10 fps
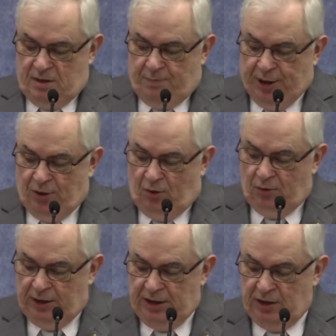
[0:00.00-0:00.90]
but
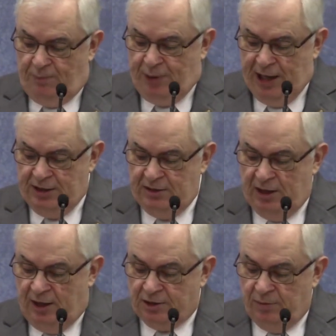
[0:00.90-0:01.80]
only the
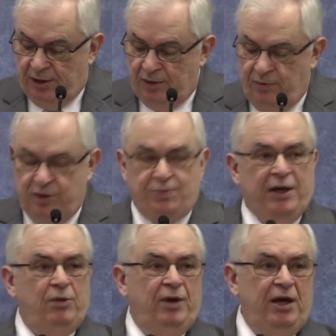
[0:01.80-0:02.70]
penultimate, which, by
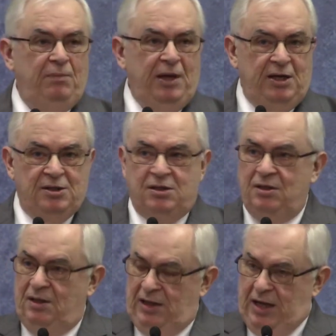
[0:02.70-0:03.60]
the way, means
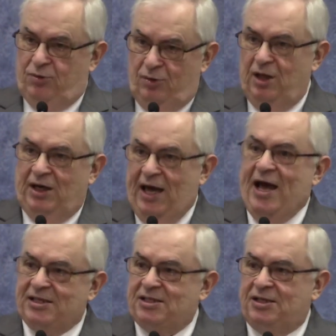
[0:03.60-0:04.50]
either the
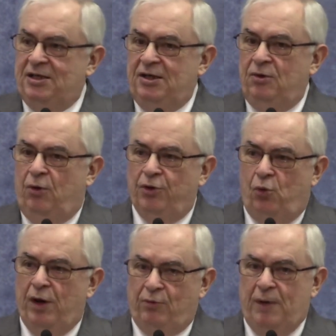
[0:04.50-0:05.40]
last or the
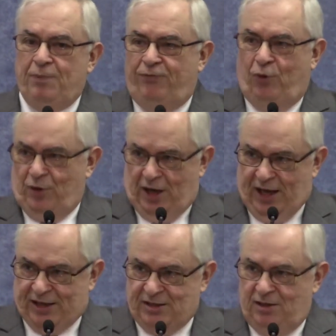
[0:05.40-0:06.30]
one right before the
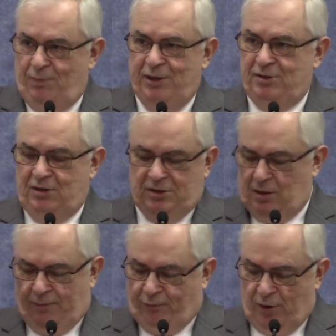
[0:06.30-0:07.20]
last. Depends, it's
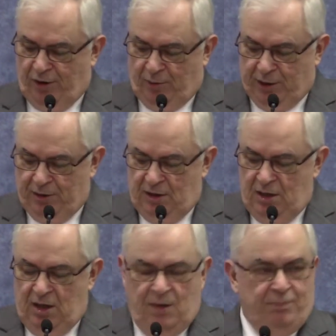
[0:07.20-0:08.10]
up for argument.
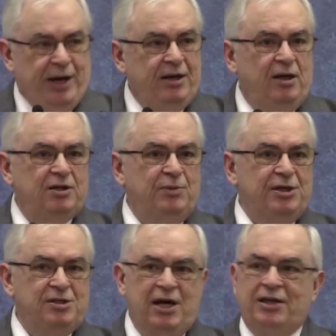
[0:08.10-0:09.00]
Penultimate
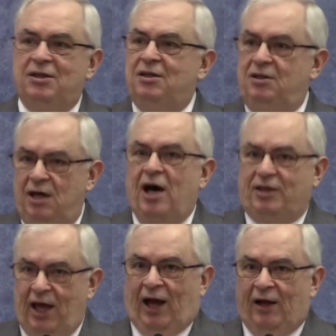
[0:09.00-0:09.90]
is not the
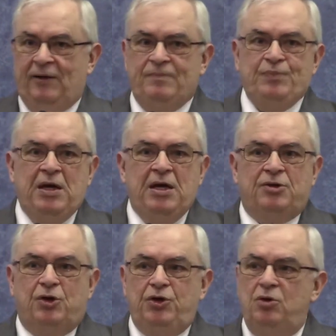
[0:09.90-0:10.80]
thing.
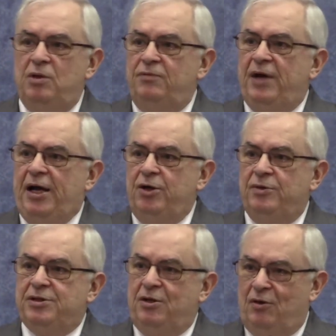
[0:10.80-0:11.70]
So human value
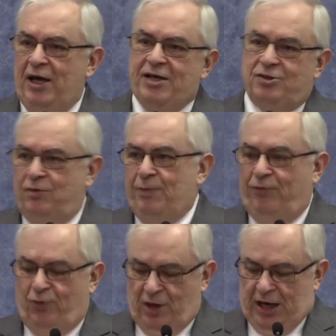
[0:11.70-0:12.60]
is either last or right
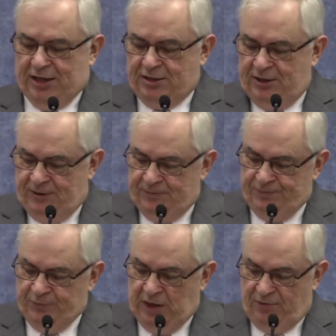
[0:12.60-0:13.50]
before the last
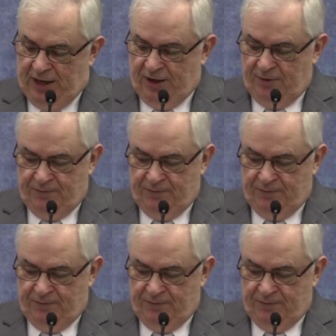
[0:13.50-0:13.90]
in value.